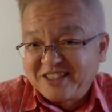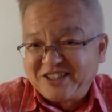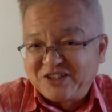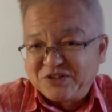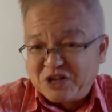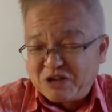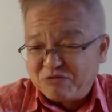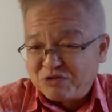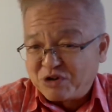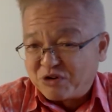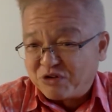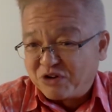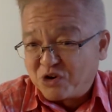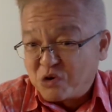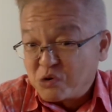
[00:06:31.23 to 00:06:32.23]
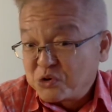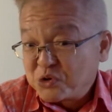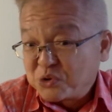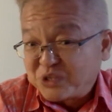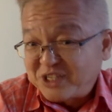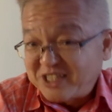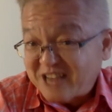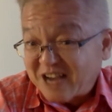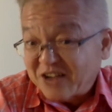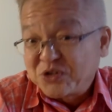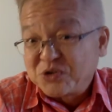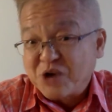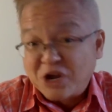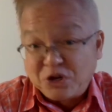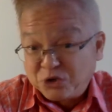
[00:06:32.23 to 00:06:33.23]
So if you go to
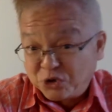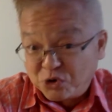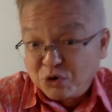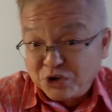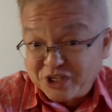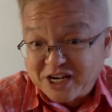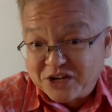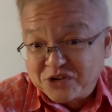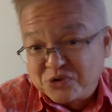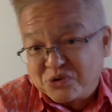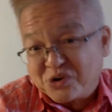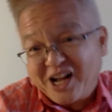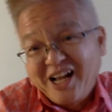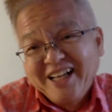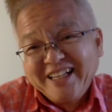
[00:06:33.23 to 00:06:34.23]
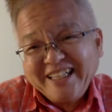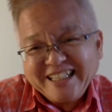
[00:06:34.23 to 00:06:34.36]
Jiangsu, and you should go to Jiangsu,